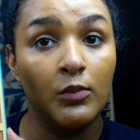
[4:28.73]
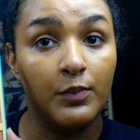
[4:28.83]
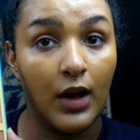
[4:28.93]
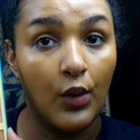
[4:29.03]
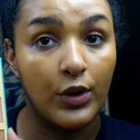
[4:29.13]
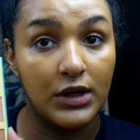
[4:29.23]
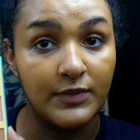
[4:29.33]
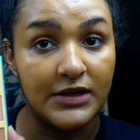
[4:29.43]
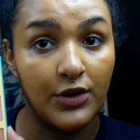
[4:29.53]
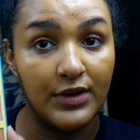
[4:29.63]
but we're going to
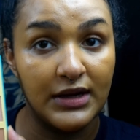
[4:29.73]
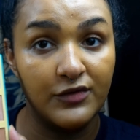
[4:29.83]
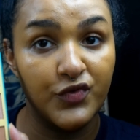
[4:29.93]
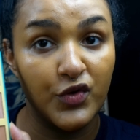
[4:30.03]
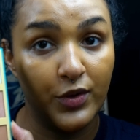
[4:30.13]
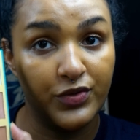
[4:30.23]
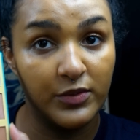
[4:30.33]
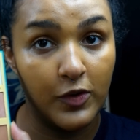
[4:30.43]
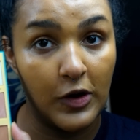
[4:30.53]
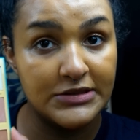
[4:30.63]
be going in for both the
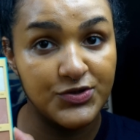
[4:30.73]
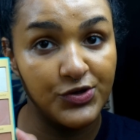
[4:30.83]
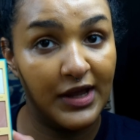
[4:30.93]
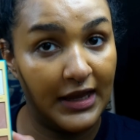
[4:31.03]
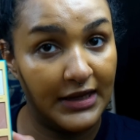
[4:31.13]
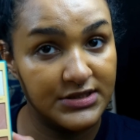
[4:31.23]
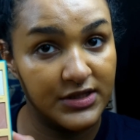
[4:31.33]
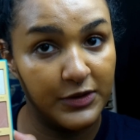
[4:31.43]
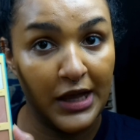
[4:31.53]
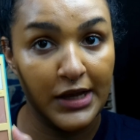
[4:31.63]
bronzer and the
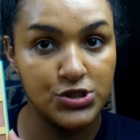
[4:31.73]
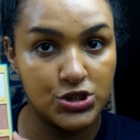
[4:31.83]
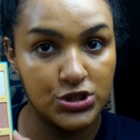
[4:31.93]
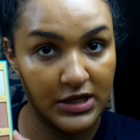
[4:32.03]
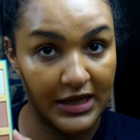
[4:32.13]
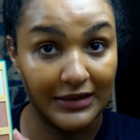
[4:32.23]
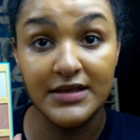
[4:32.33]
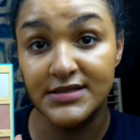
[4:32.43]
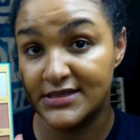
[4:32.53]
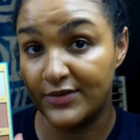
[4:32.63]
blush in
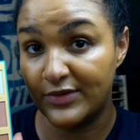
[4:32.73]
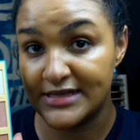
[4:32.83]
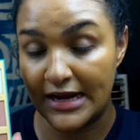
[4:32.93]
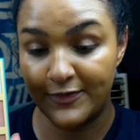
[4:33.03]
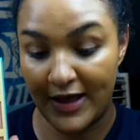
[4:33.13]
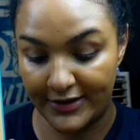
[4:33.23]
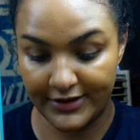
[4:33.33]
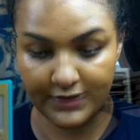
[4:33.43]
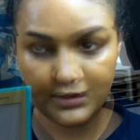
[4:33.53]
this same exact palette.